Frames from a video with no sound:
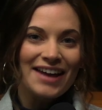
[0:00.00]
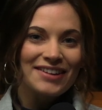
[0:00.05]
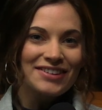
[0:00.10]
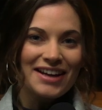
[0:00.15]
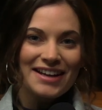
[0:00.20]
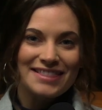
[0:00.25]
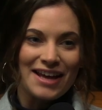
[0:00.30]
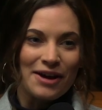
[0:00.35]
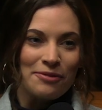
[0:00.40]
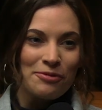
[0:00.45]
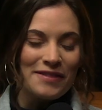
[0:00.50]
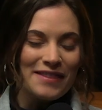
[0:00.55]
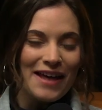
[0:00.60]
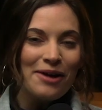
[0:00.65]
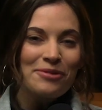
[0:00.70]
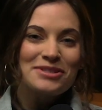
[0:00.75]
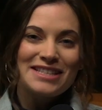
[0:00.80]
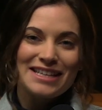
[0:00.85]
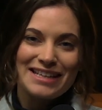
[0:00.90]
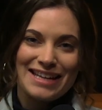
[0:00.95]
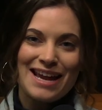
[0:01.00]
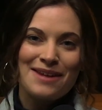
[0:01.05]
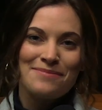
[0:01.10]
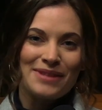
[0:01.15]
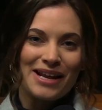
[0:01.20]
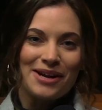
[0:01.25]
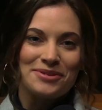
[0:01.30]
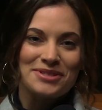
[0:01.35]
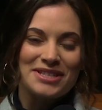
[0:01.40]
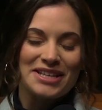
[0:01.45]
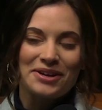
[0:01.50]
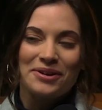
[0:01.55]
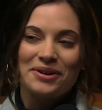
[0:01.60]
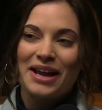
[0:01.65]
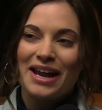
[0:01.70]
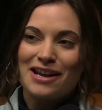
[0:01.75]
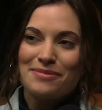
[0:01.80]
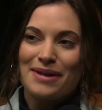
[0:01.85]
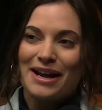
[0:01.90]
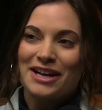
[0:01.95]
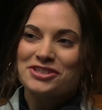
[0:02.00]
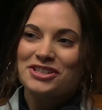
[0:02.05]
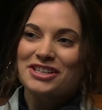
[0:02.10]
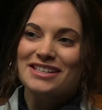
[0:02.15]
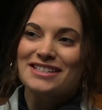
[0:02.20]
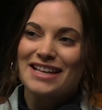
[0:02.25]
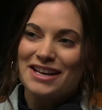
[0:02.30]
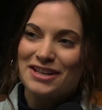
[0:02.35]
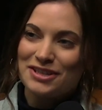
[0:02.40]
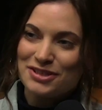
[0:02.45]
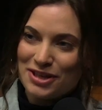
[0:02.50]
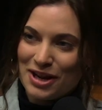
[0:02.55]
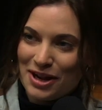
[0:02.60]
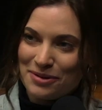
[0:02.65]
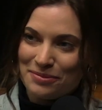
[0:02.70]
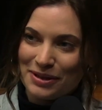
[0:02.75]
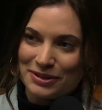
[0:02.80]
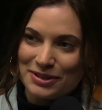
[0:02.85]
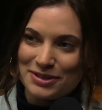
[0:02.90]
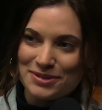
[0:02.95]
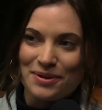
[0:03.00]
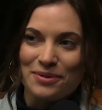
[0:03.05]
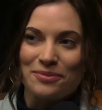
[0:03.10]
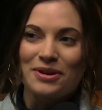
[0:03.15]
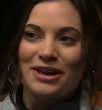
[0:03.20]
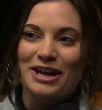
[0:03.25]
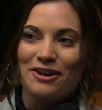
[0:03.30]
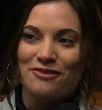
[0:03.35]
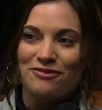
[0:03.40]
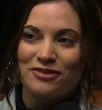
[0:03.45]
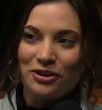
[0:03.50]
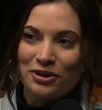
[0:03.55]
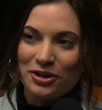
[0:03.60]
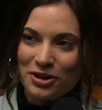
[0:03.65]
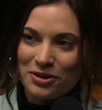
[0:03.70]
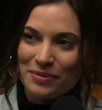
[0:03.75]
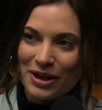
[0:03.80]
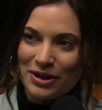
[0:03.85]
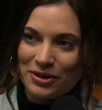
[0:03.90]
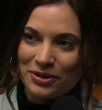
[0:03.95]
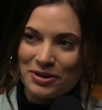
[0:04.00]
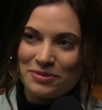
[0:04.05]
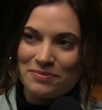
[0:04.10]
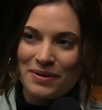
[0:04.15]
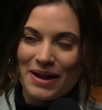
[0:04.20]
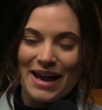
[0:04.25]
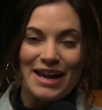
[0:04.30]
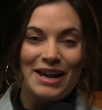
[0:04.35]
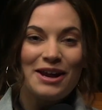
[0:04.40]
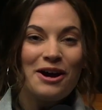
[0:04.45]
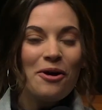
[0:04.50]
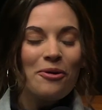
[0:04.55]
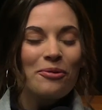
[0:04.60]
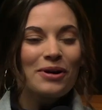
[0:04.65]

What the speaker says: up. I liked that one. That was the game that I was like, okay, I'm actually excited to talk about this one week. I feel good about Green Bay.